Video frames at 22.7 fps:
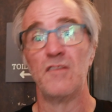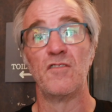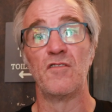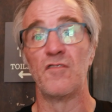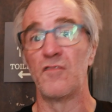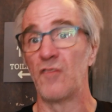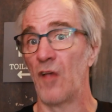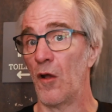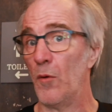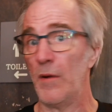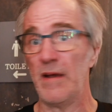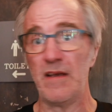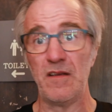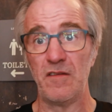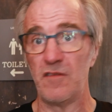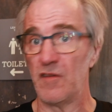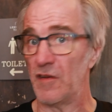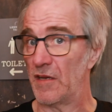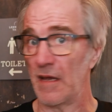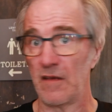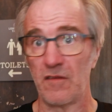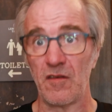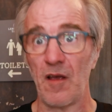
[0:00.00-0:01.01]
So
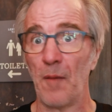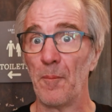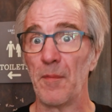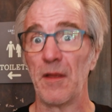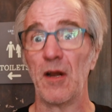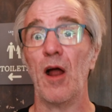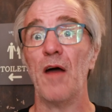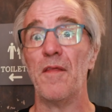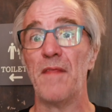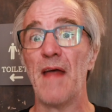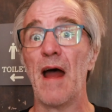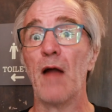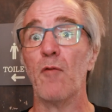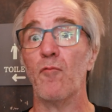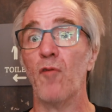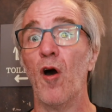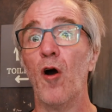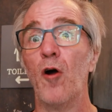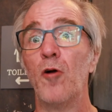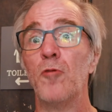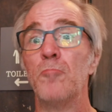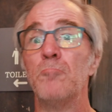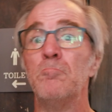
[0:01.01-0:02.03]
easy to get something like that
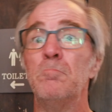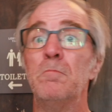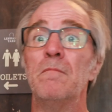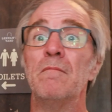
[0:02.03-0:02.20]
wrong.